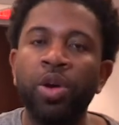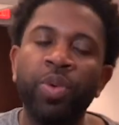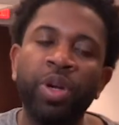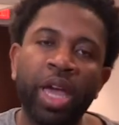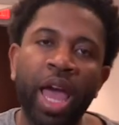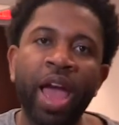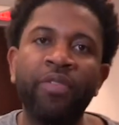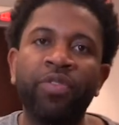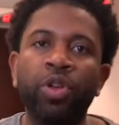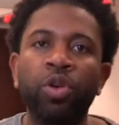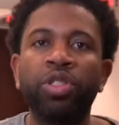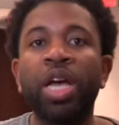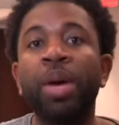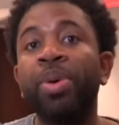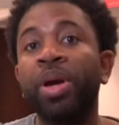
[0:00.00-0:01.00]
We can have
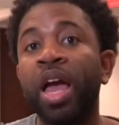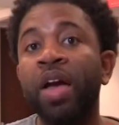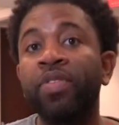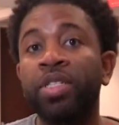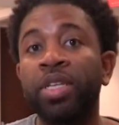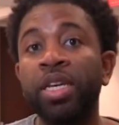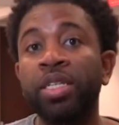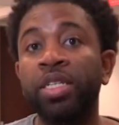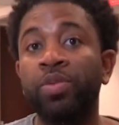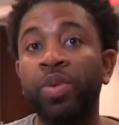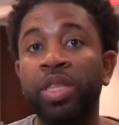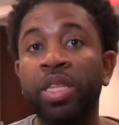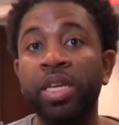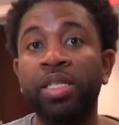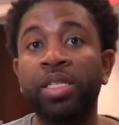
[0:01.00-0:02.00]
those type of conversations
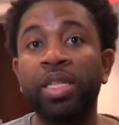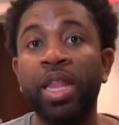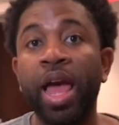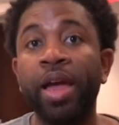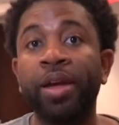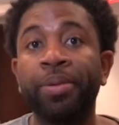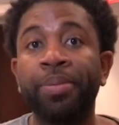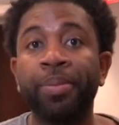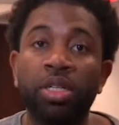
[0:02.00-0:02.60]
within Slack.